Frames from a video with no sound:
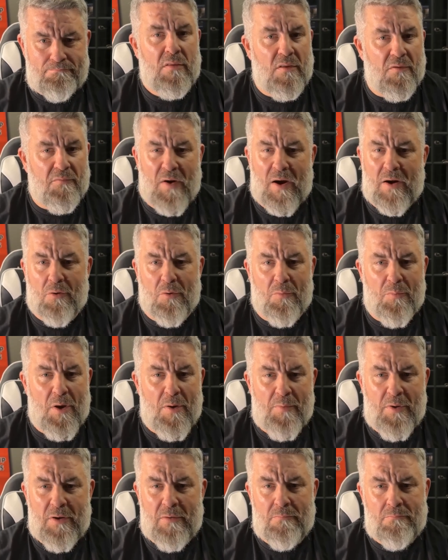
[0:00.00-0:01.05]
The viral
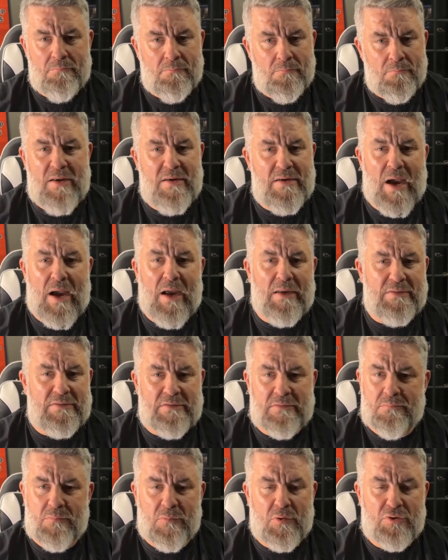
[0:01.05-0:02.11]
moment, it
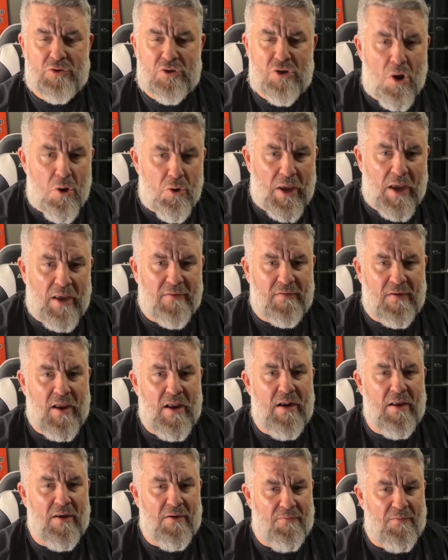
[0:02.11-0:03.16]
dies. There's no
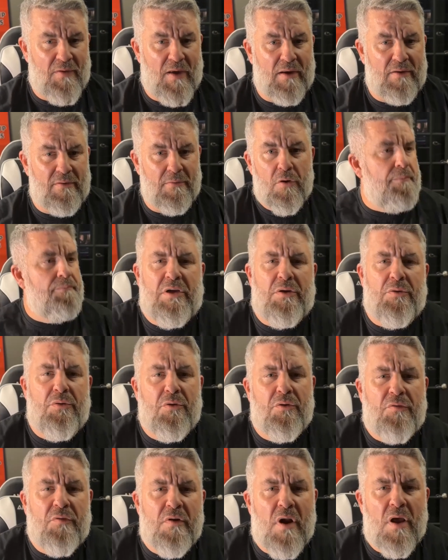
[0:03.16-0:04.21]
cascading effect. So
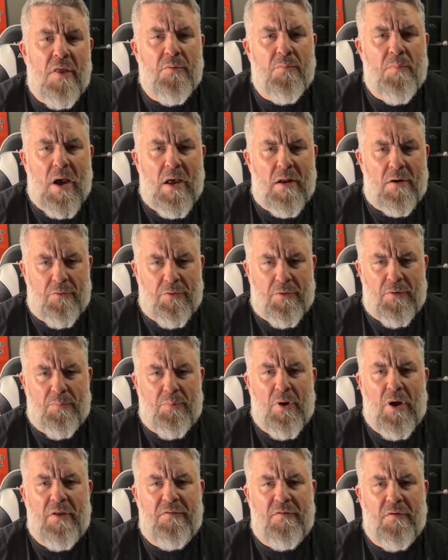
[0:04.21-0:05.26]
there's another model that
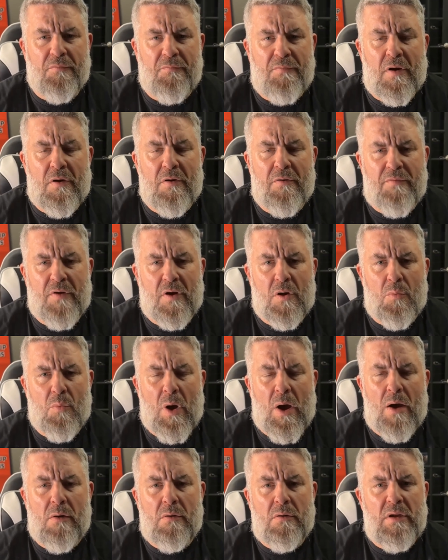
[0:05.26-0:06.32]
applies here very, very
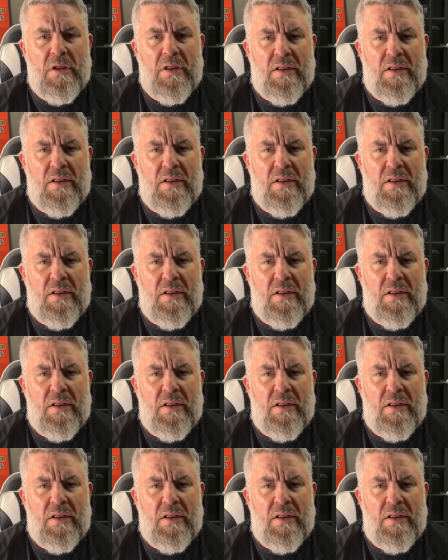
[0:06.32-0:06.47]
well.